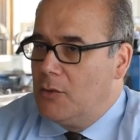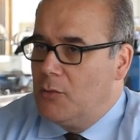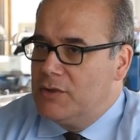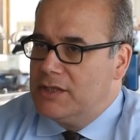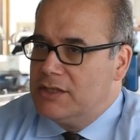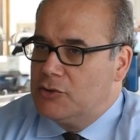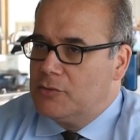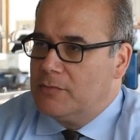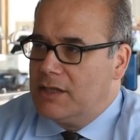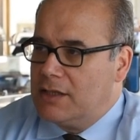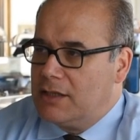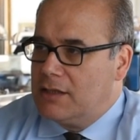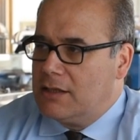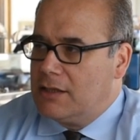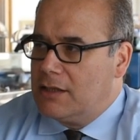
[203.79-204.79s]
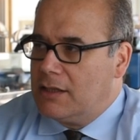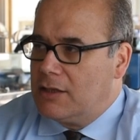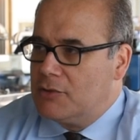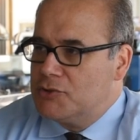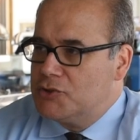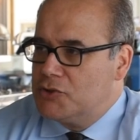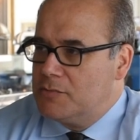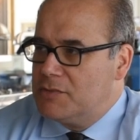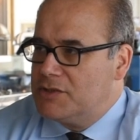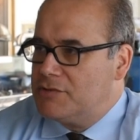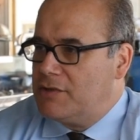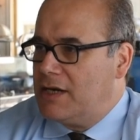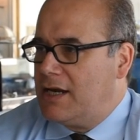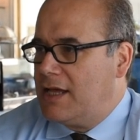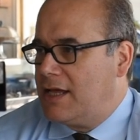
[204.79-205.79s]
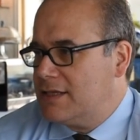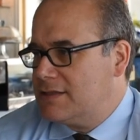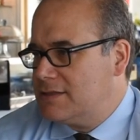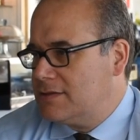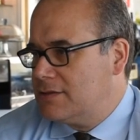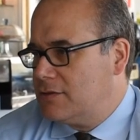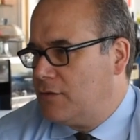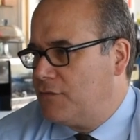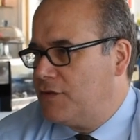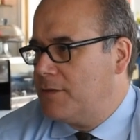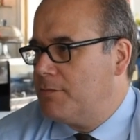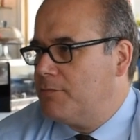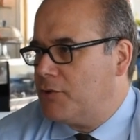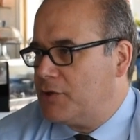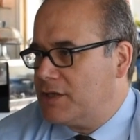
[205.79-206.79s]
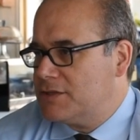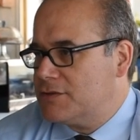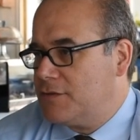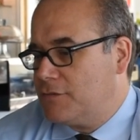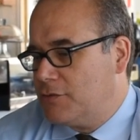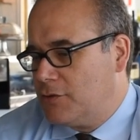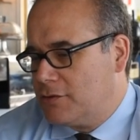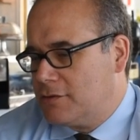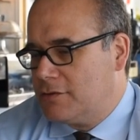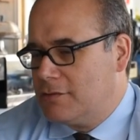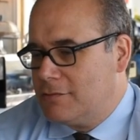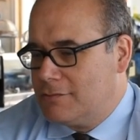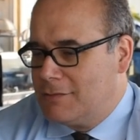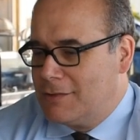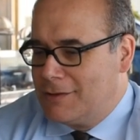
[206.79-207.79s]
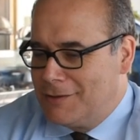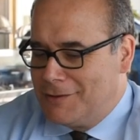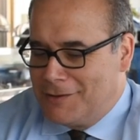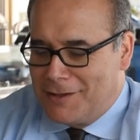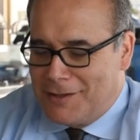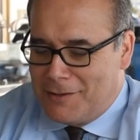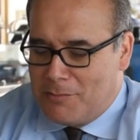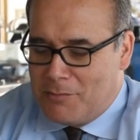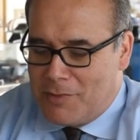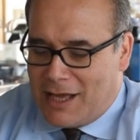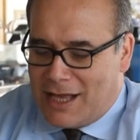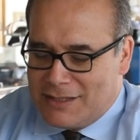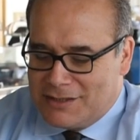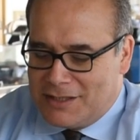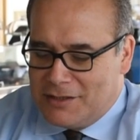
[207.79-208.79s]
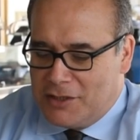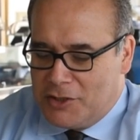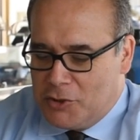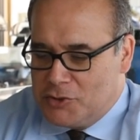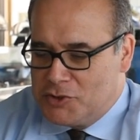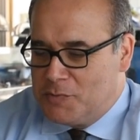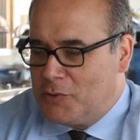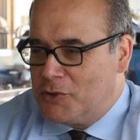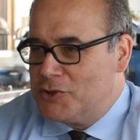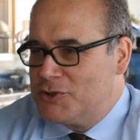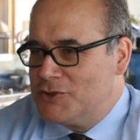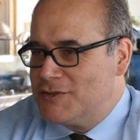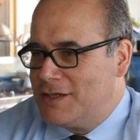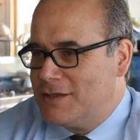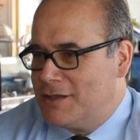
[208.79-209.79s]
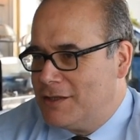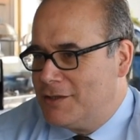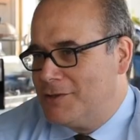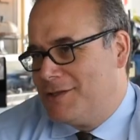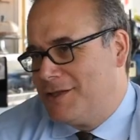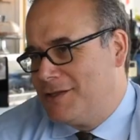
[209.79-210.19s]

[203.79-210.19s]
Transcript: We need to make uh, consumers realize of the importance of not asking huge portions and then